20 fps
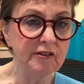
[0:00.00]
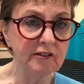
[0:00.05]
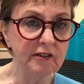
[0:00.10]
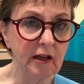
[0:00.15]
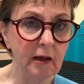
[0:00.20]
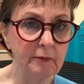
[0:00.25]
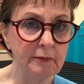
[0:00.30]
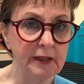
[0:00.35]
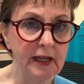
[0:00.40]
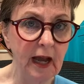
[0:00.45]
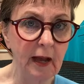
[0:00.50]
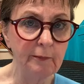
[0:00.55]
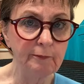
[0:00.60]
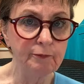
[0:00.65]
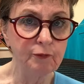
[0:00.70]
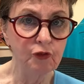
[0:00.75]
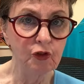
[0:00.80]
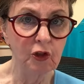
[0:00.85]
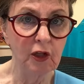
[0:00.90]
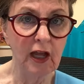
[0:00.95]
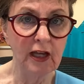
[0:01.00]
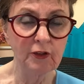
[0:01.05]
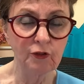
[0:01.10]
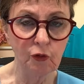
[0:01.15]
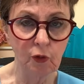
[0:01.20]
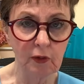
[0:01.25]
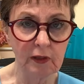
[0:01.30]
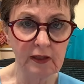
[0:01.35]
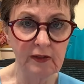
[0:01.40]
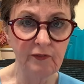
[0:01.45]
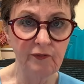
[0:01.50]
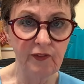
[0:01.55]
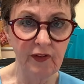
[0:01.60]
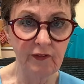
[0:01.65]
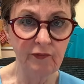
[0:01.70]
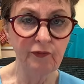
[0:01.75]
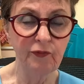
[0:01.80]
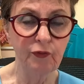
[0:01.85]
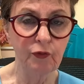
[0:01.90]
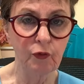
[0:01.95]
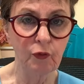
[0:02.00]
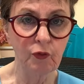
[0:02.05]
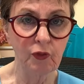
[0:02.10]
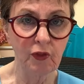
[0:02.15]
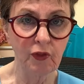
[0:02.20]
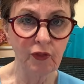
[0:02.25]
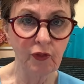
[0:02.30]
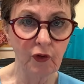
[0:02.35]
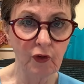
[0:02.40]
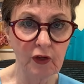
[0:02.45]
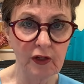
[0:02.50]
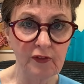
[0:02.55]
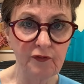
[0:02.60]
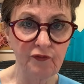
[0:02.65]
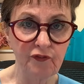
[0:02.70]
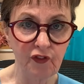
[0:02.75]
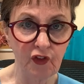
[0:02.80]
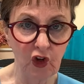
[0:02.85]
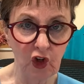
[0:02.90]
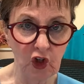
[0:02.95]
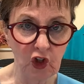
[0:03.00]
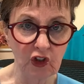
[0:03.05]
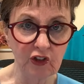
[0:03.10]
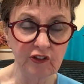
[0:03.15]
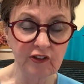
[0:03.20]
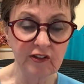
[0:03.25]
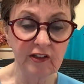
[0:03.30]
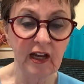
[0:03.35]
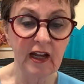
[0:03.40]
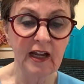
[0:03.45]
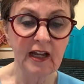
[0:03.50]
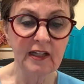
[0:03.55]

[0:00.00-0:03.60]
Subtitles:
coming up July 25th through the 31st.